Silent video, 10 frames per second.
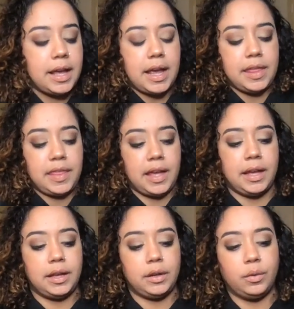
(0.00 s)
And
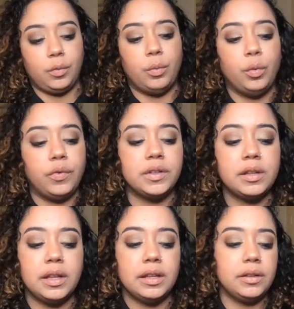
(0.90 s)
then we'll move into
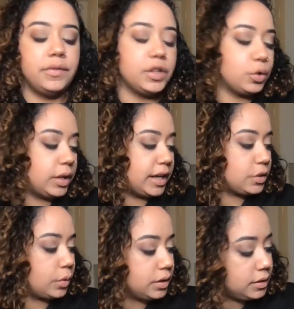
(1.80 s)
the
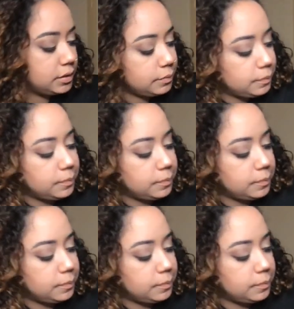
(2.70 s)
individualized ones.